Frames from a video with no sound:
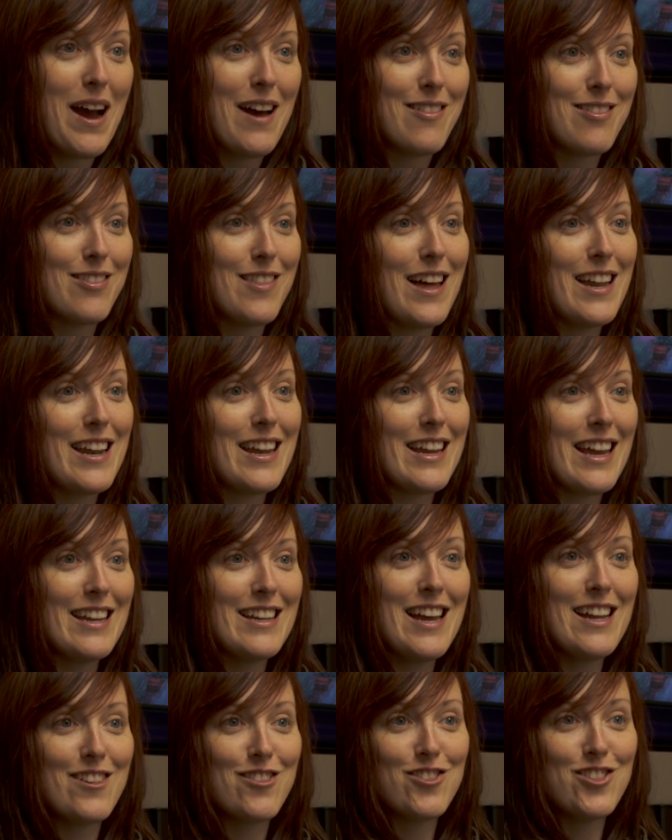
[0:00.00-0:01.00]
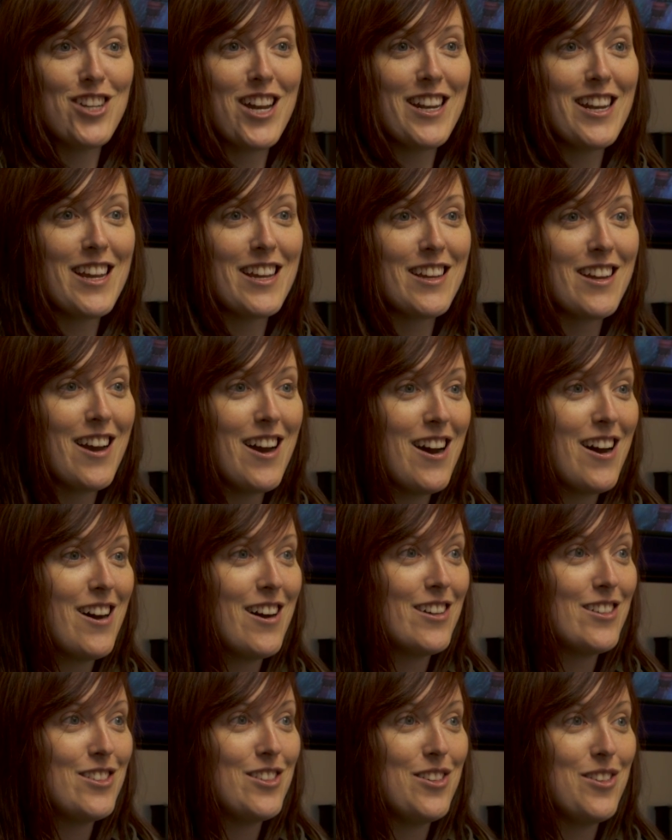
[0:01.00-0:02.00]
athletic and energetic
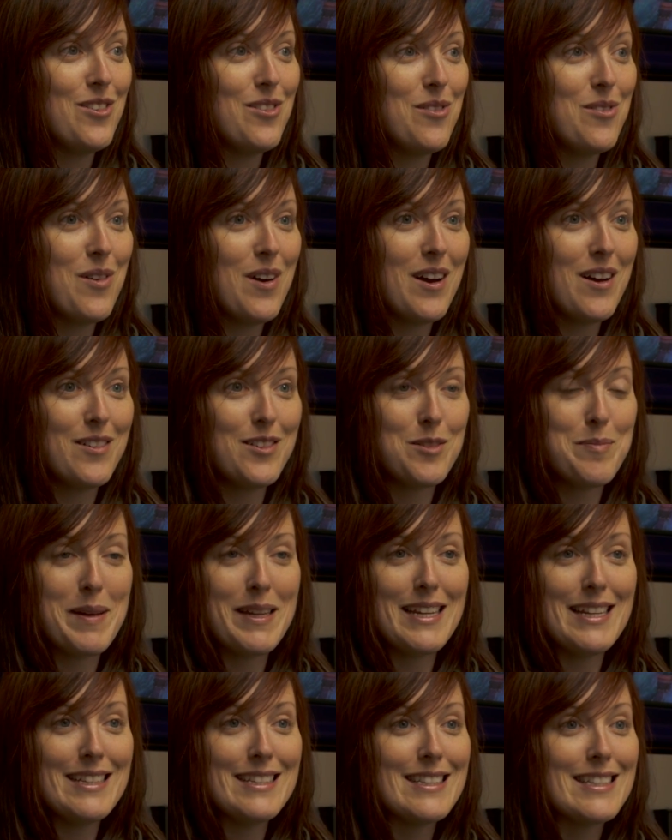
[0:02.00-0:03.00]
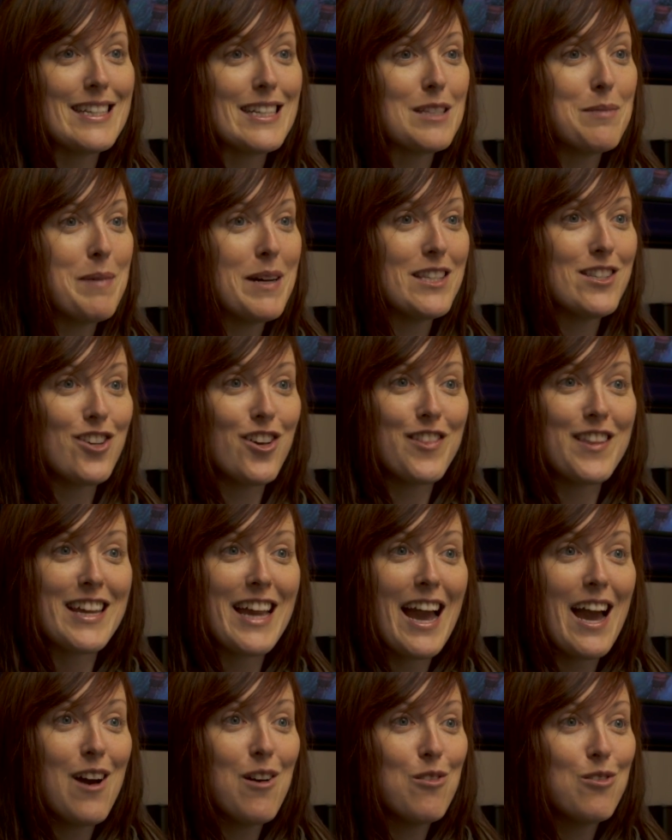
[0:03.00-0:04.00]
to spending 6 months on the
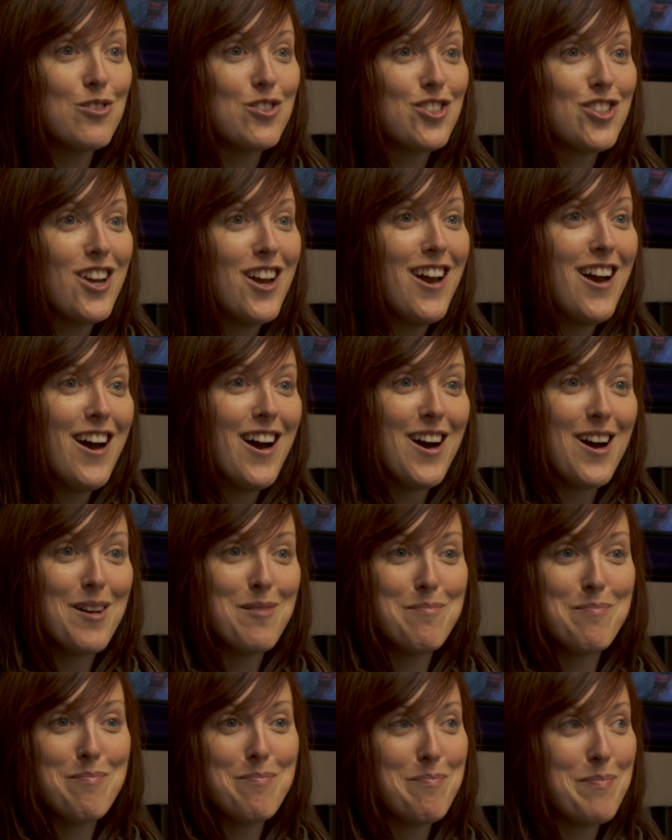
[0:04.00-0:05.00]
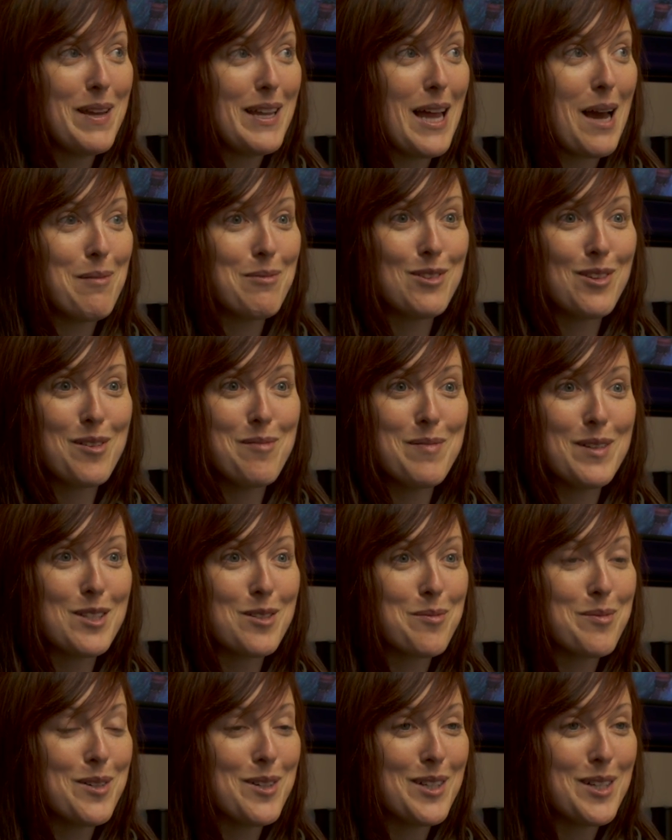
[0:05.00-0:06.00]
couch, being absolutely
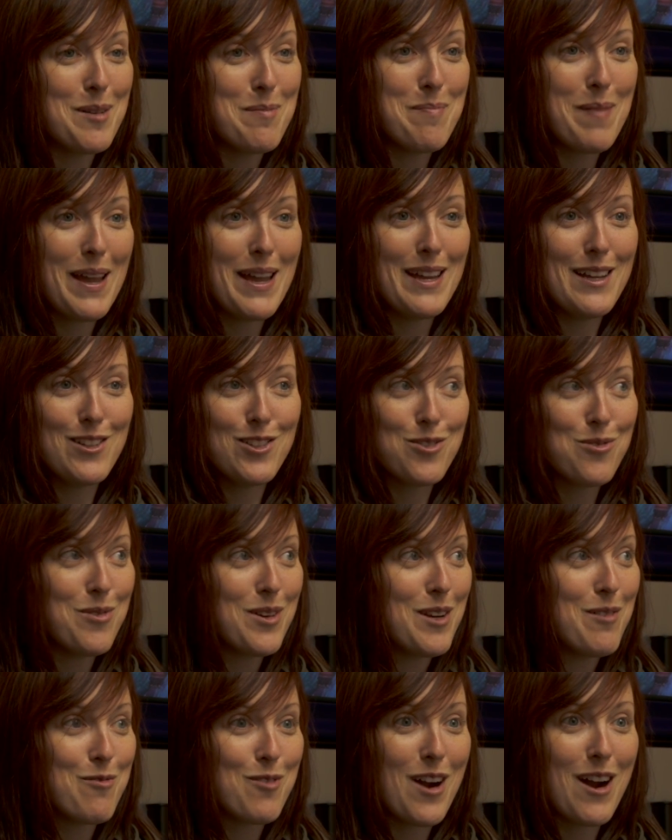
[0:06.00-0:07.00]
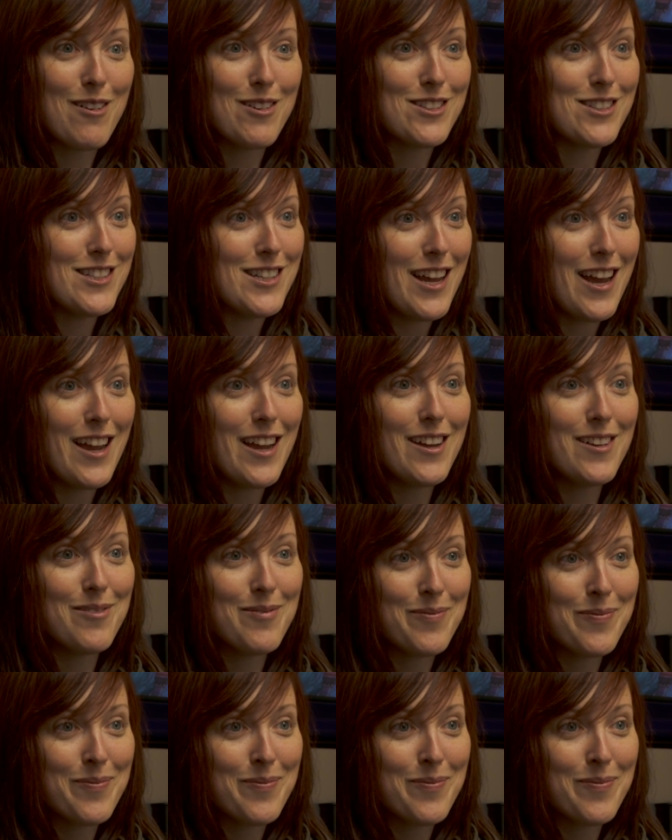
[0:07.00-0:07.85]
miserable and in pain 24 hours a day.